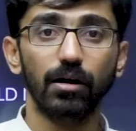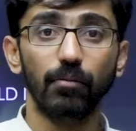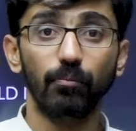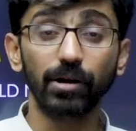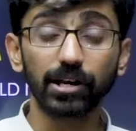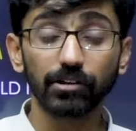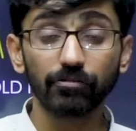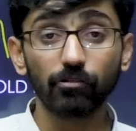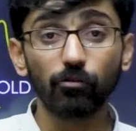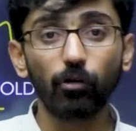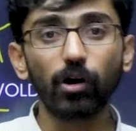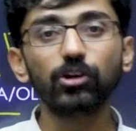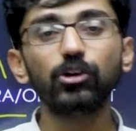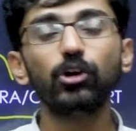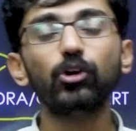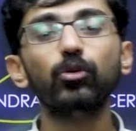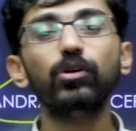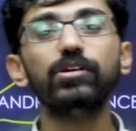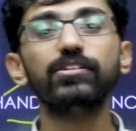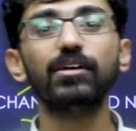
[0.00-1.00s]
But if you want to
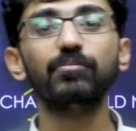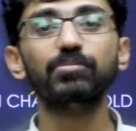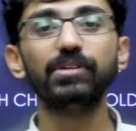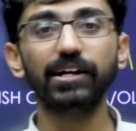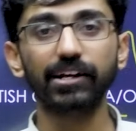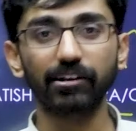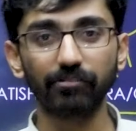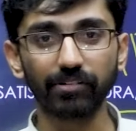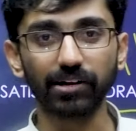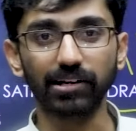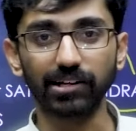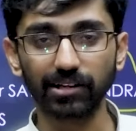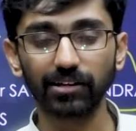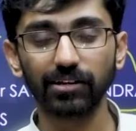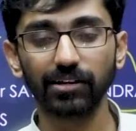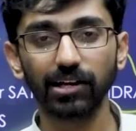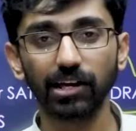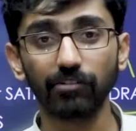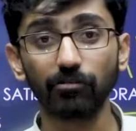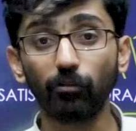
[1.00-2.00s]
do it something different,
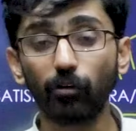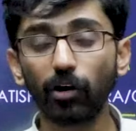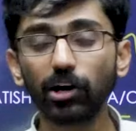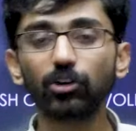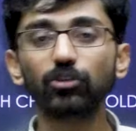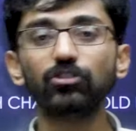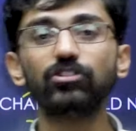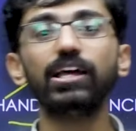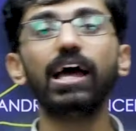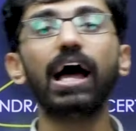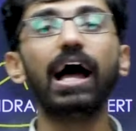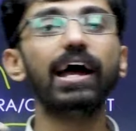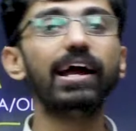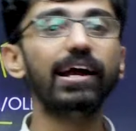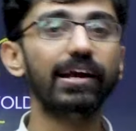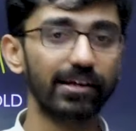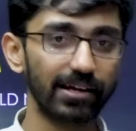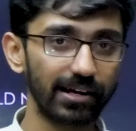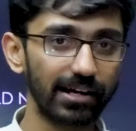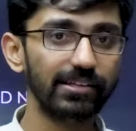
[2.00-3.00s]
if you want to stay
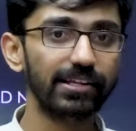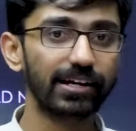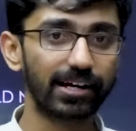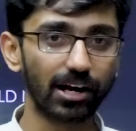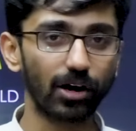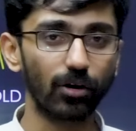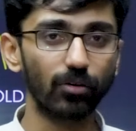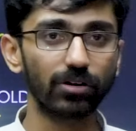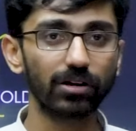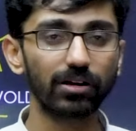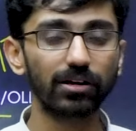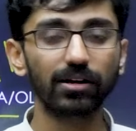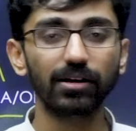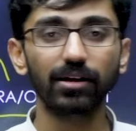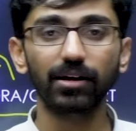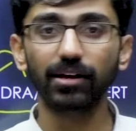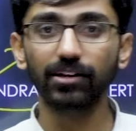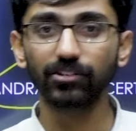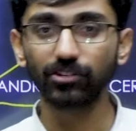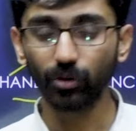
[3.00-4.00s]
ahead in the crowd,
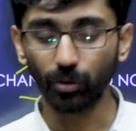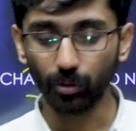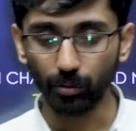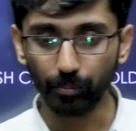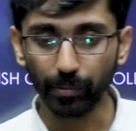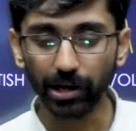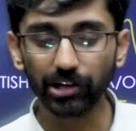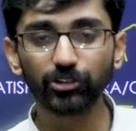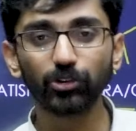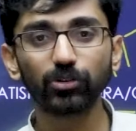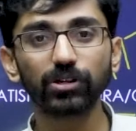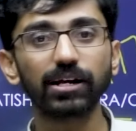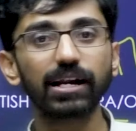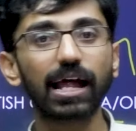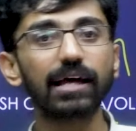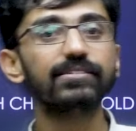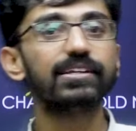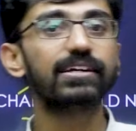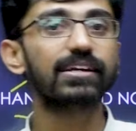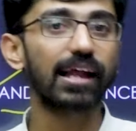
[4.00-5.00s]
so make sure that
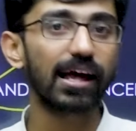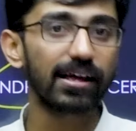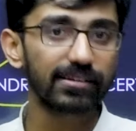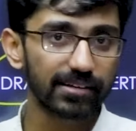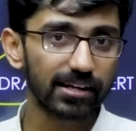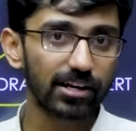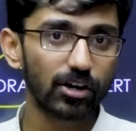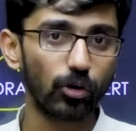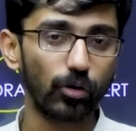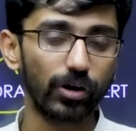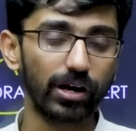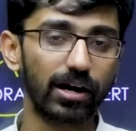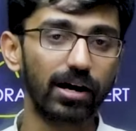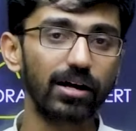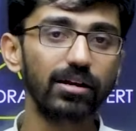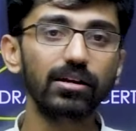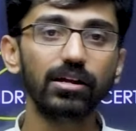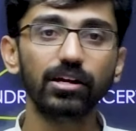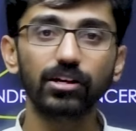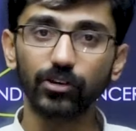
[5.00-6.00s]
as the class are going
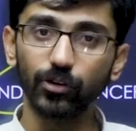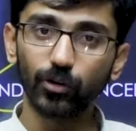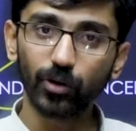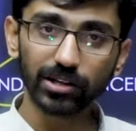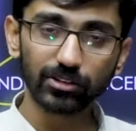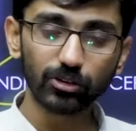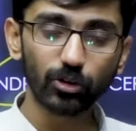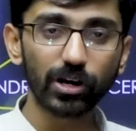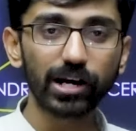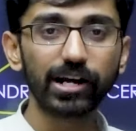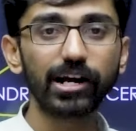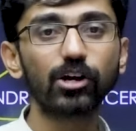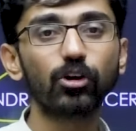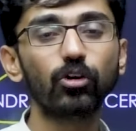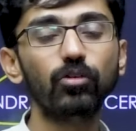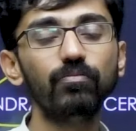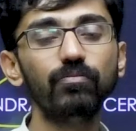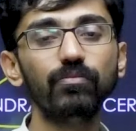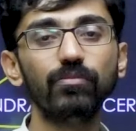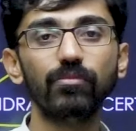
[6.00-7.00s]
on, you also read at
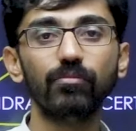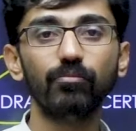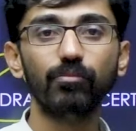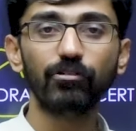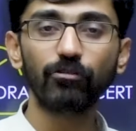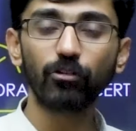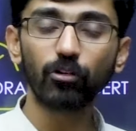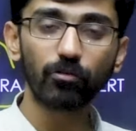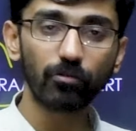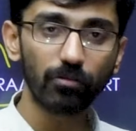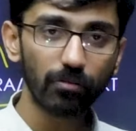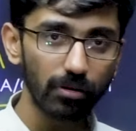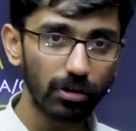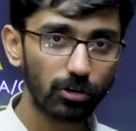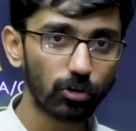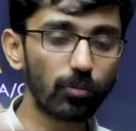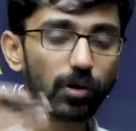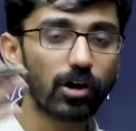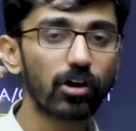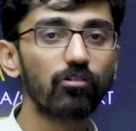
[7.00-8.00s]
home. Before
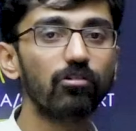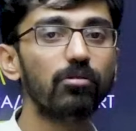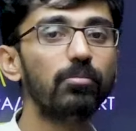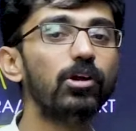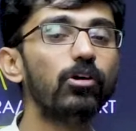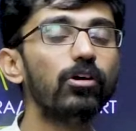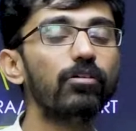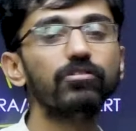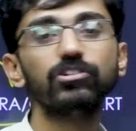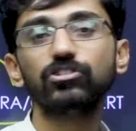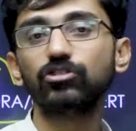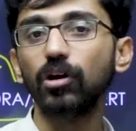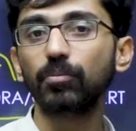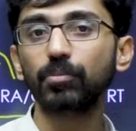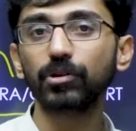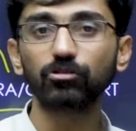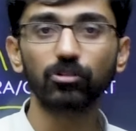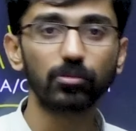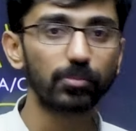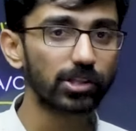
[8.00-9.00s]
tomorrow, you will be knowing which
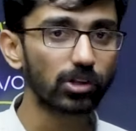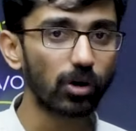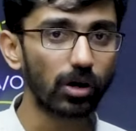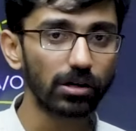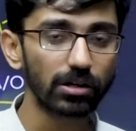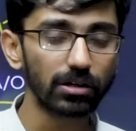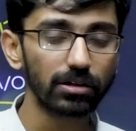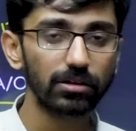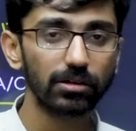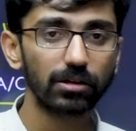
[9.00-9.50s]
topics will be taught.